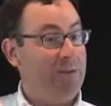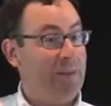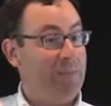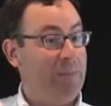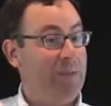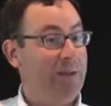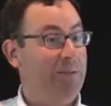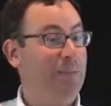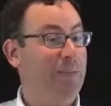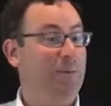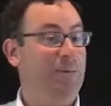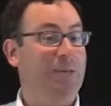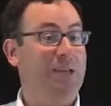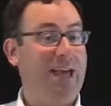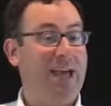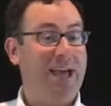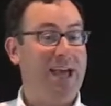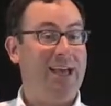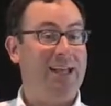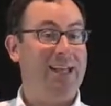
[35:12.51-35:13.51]
That people
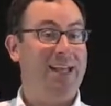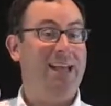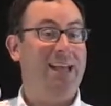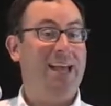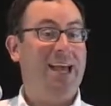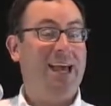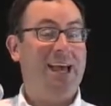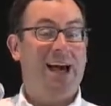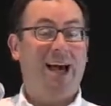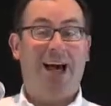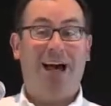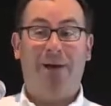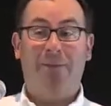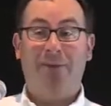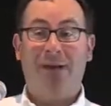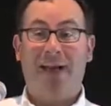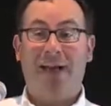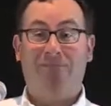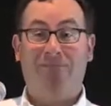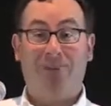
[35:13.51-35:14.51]
can um,
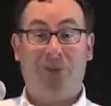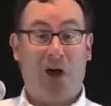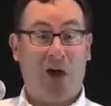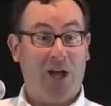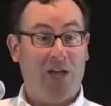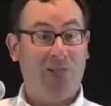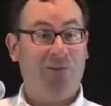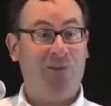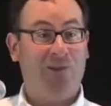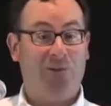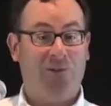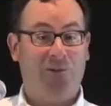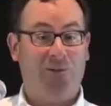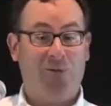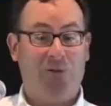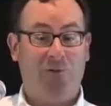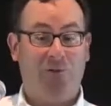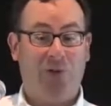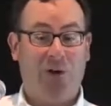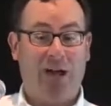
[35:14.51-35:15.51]
have gone
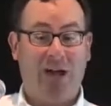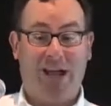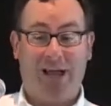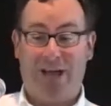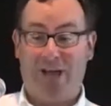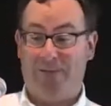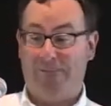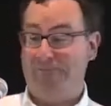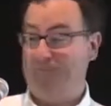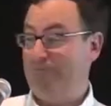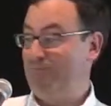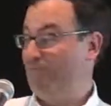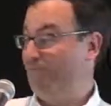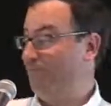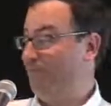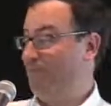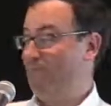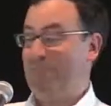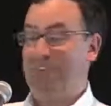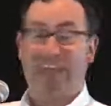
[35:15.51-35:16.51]
to uh,
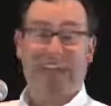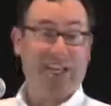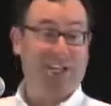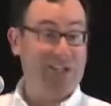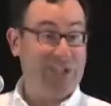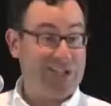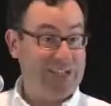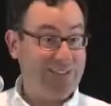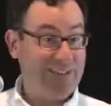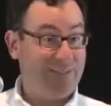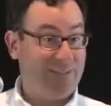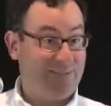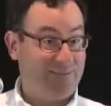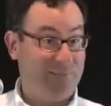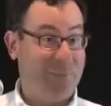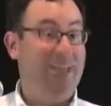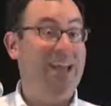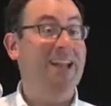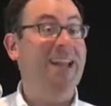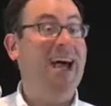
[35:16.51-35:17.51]
agents
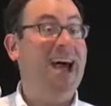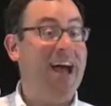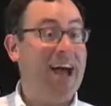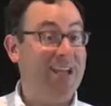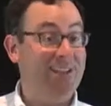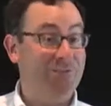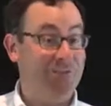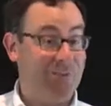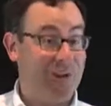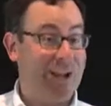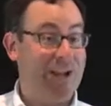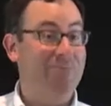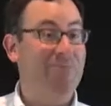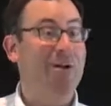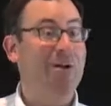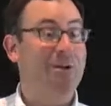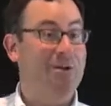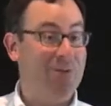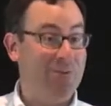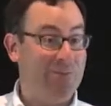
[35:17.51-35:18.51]
and asked, right,
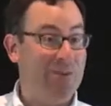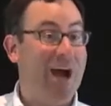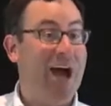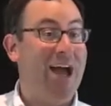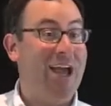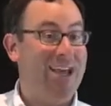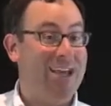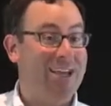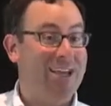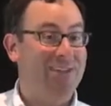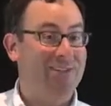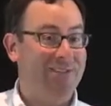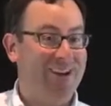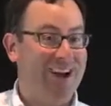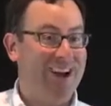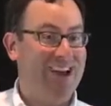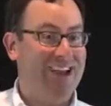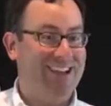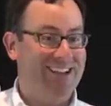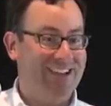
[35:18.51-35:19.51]
what are you buying,
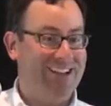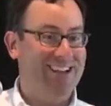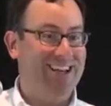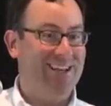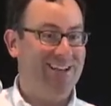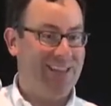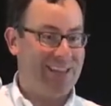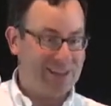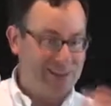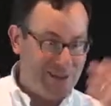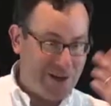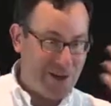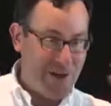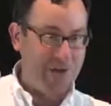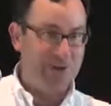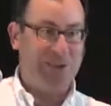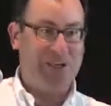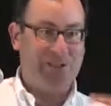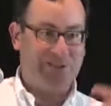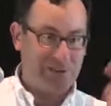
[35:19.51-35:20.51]
right? And, and they
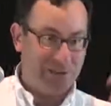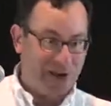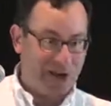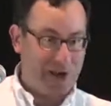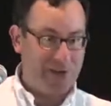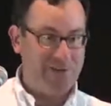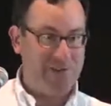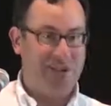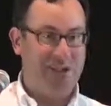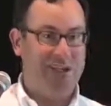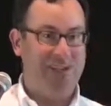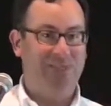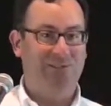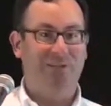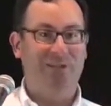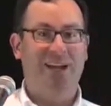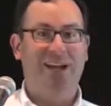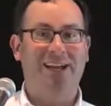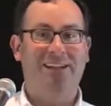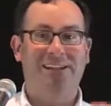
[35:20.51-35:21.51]
know like
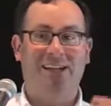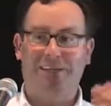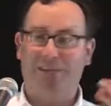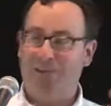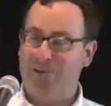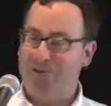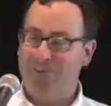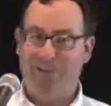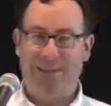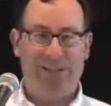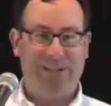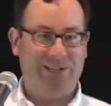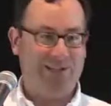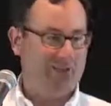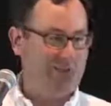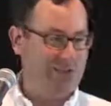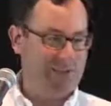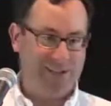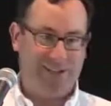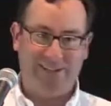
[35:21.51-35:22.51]
genres, right, that could be
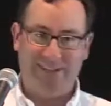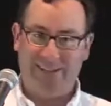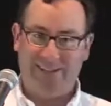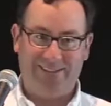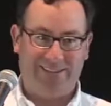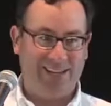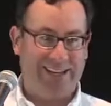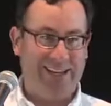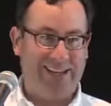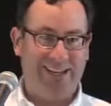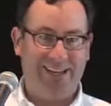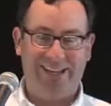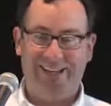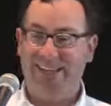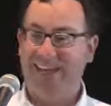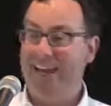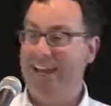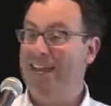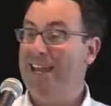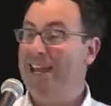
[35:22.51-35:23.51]
interesting and exciting,
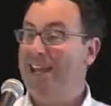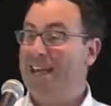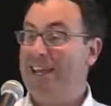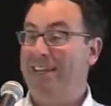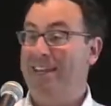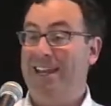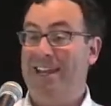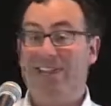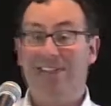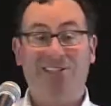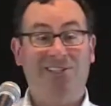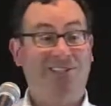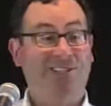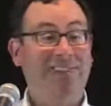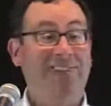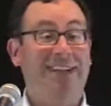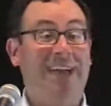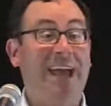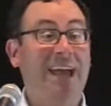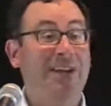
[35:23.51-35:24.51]
that, that
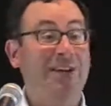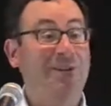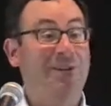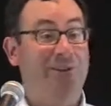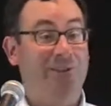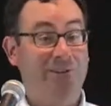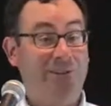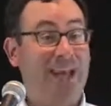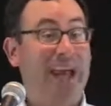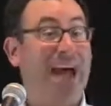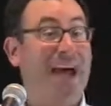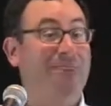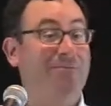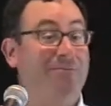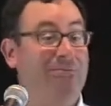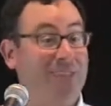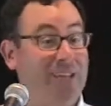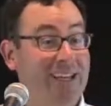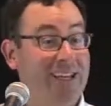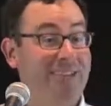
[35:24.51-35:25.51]
agents and editors
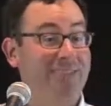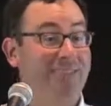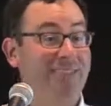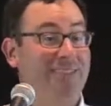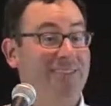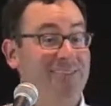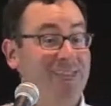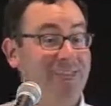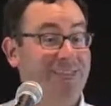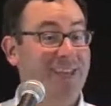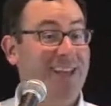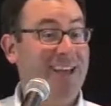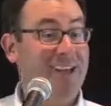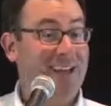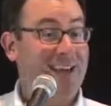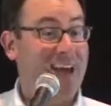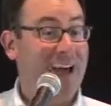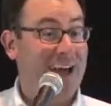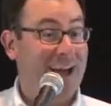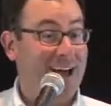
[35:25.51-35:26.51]
have lists
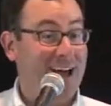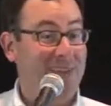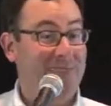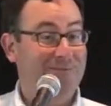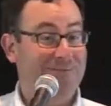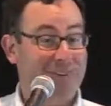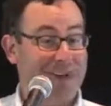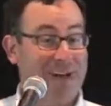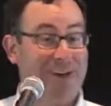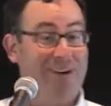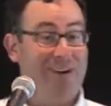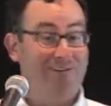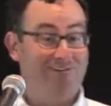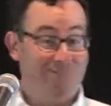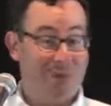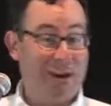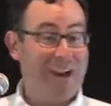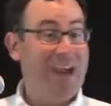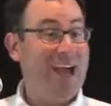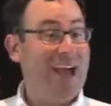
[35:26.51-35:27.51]
of, uh, of
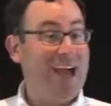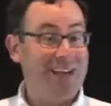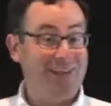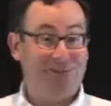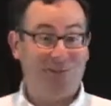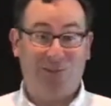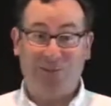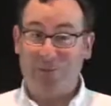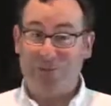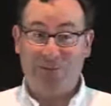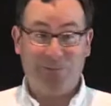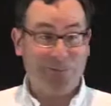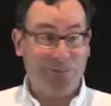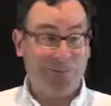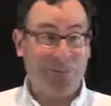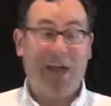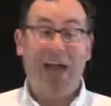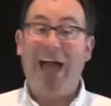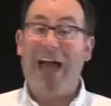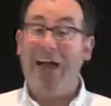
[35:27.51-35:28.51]
what has sold. I mean,
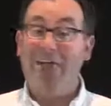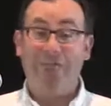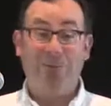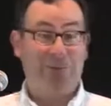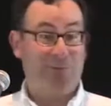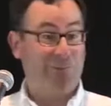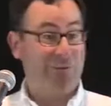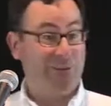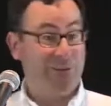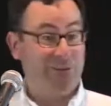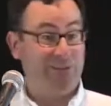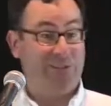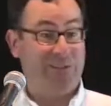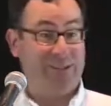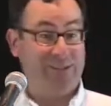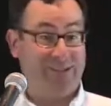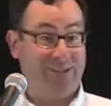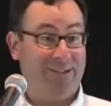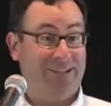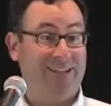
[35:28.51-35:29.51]
people have been
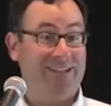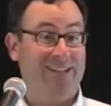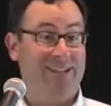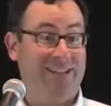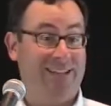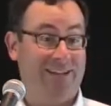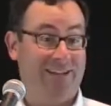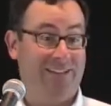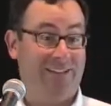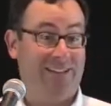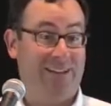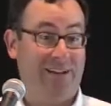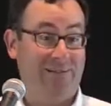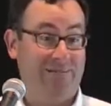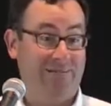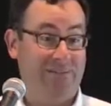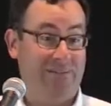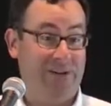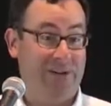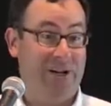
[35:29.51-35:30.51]
producing, collecting that
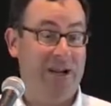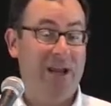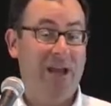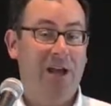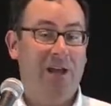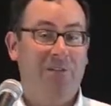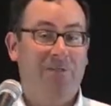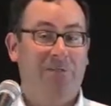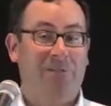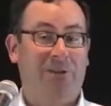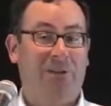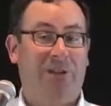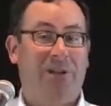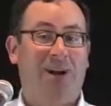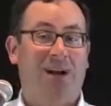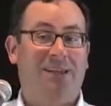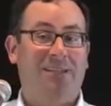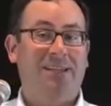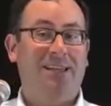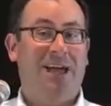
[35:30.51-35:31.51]
stuff for, for a
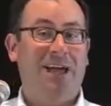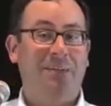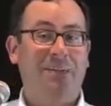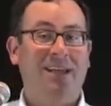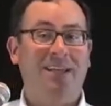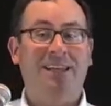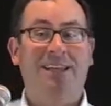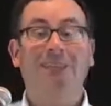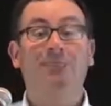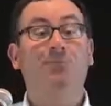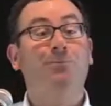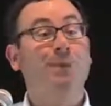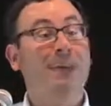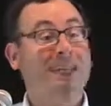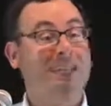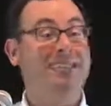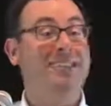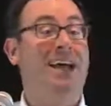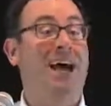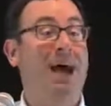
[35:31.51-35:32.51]
long time. It, it's
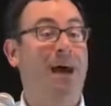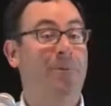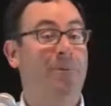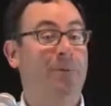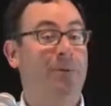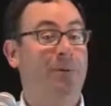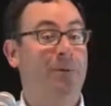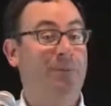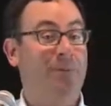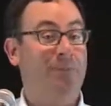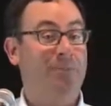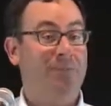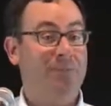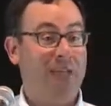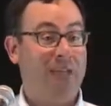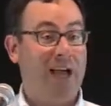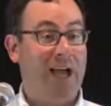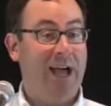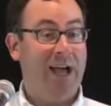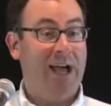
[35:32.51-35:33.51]
picked up,
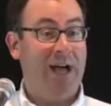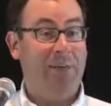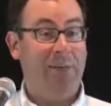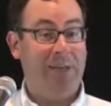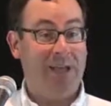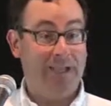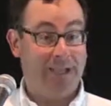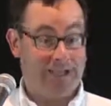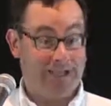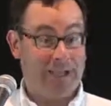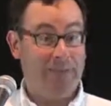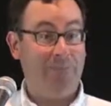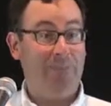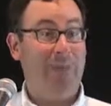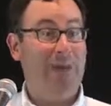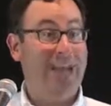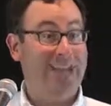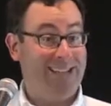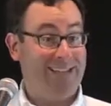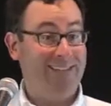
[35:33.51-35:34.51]
um, in,
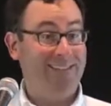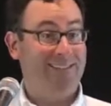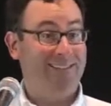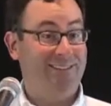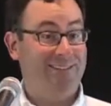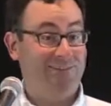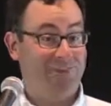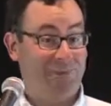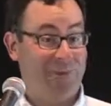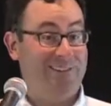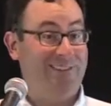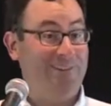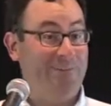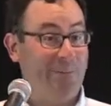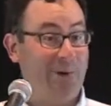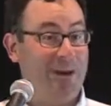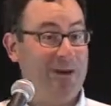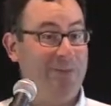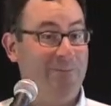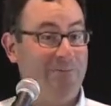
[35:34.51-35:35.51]
pace right,
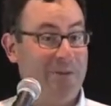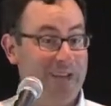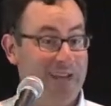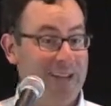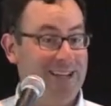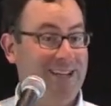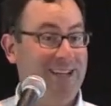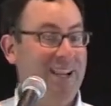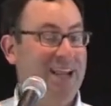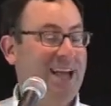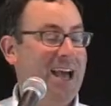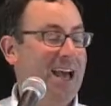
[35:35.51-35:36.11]
quite a bit.